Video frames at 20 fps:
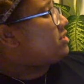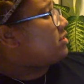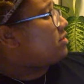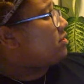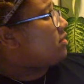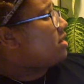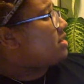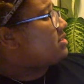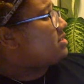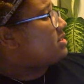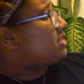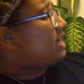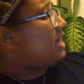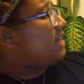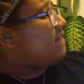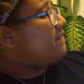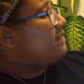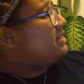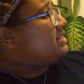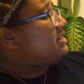it cross the
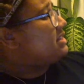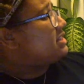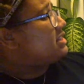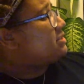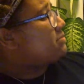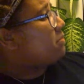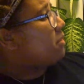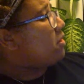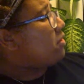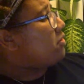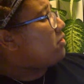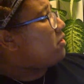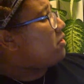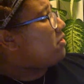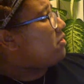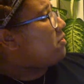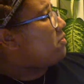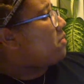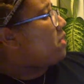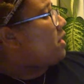heavens and sparkle on
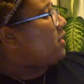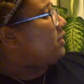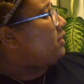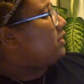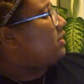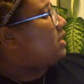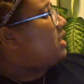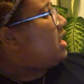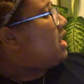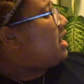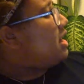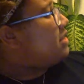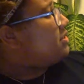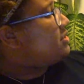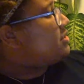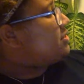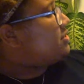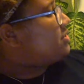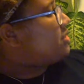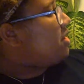the water, and
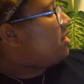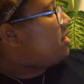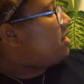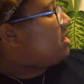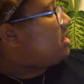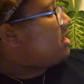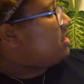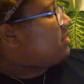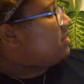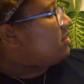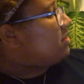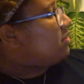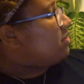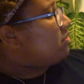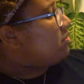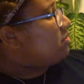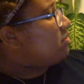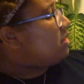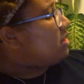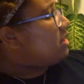she saw it in the
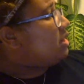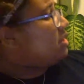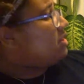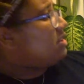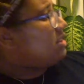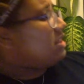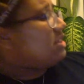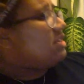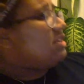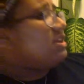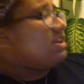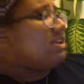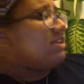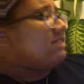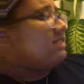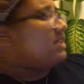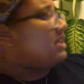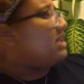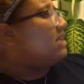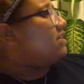glory and in the
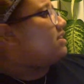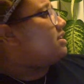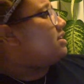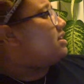evening.